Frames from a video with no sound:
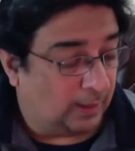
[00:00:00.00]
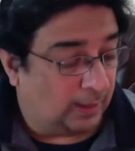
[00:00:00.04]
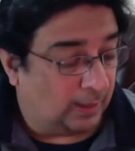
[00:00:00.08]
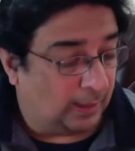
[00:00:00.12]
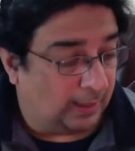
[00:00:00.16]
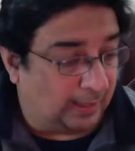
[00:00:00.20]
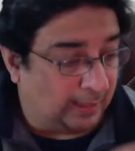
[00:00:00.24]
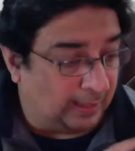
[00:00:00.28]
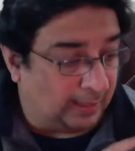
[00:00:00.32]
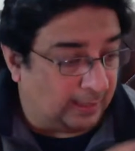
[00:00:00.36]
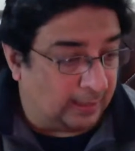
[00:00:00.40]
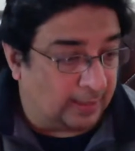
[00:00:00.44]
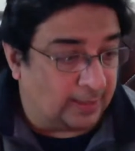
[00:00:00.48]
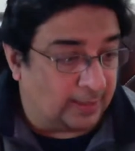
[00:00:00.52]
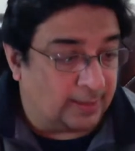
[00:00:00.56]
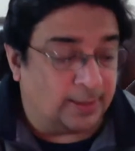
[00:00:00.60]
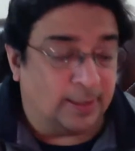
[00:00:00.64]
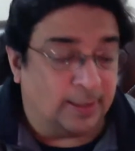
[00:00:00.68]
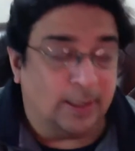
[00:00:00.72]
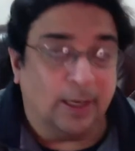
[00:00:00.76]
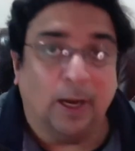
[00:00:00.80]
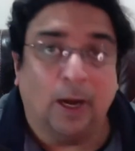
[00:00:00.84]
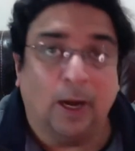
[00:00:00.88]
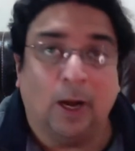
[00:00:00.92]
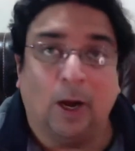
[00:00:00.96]

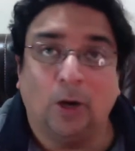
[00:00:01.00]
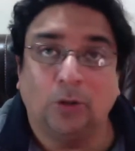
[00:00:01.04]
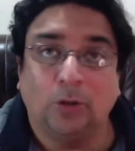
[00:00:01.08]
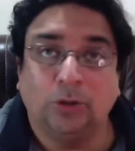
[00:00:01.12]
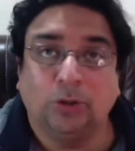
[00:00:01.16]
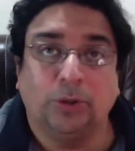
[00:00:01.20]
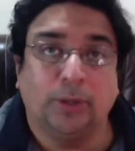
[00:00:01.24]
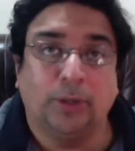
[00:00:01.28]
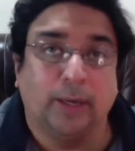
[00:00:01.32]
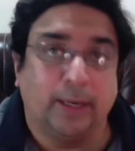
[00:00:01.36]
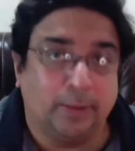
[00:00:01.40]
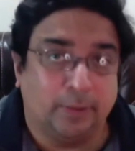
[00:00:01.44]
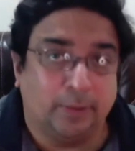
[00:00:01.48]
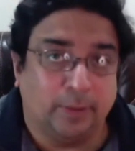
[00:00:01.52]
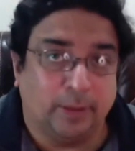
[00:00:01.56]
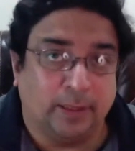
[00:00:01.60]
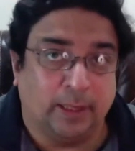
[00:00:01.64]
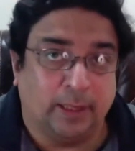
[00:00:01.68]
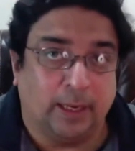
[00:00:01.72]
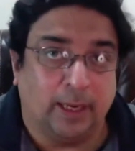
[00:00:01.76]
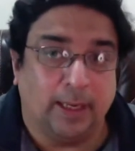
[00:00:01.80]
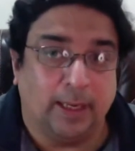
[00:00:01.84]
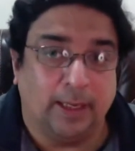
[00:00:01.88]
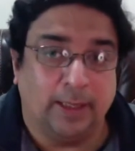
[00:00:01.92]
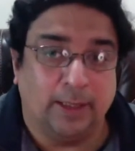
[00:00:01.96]
and how to
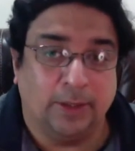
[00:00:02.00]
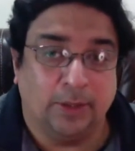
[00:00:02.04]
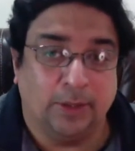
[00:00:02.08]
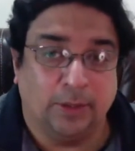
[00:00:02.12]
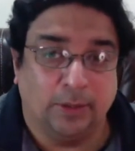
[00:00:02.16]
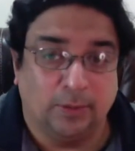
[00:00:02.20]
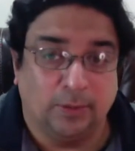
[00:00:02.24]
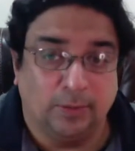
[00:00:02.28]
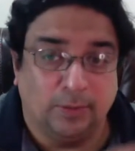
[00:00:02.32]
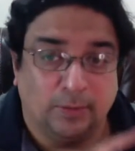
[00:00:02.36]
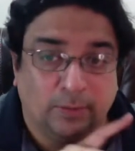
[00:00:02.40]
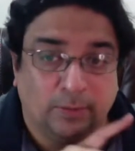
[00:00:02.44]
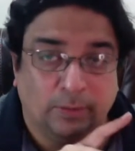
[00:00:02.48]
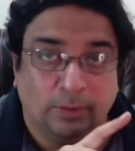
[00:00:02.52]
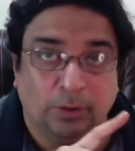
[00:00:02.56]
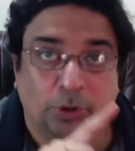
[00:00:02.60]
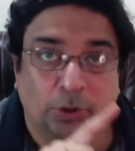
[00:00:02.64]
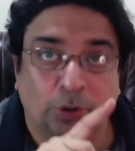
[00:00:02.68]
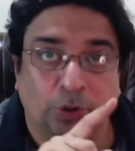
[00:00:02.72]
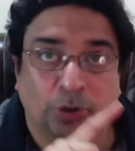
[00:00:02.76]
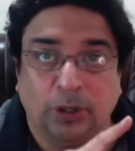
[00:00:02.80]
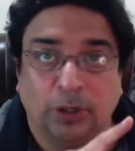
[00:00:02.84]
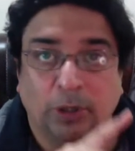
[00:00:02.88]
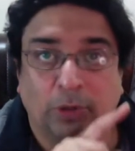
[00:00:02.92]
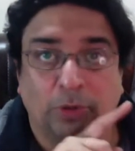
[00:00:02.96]
advertise
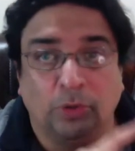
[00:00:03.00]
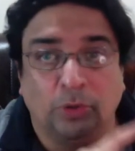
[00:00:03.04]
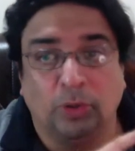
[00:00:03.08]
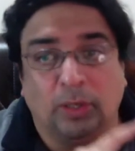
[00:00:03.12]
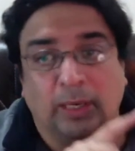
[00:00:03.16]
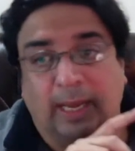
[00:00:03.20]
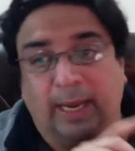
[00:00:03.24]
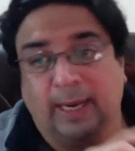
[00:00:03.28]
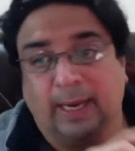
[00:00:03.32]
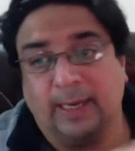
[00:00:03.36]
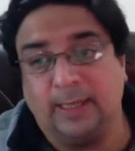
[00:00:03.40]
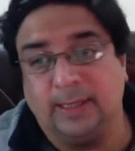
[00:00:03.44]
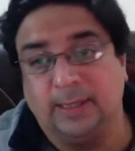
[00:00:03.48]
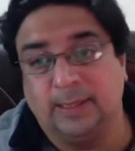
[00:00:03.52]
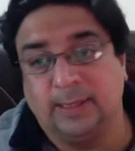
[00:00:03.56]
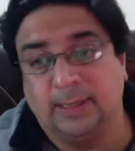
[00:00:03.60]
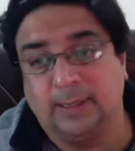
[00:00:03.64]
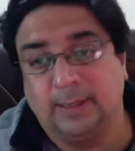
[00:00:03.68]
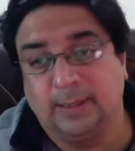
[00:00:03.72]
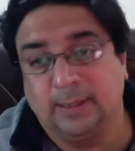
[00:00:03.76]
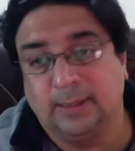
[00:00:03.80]
using Google Ads.